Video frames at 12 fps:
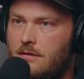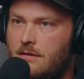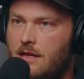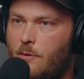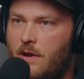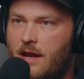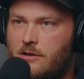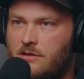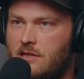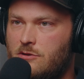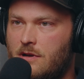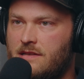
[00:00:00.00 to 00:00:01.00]
that we
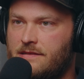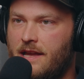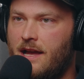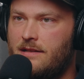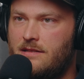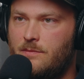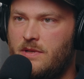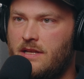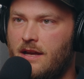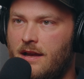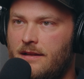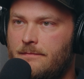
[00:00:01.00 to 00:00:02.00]
actually trust God to be
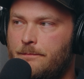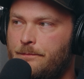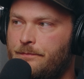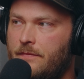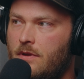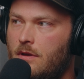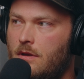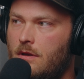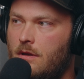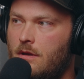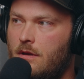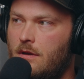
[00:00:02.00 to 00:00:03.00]
God.
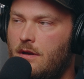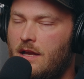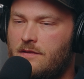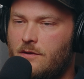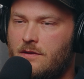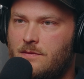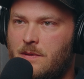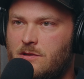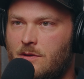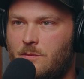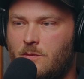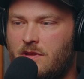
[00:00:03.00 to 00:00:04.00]
And so
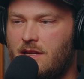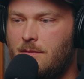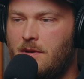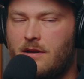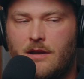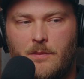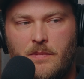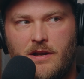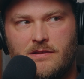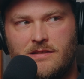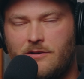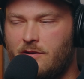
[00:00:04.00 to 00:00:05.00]
especially when we're thinking about
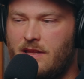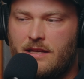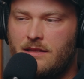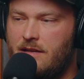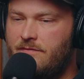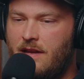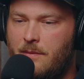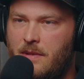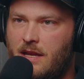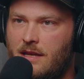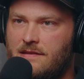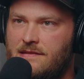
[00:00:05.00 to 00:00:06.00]
comparison or like life not making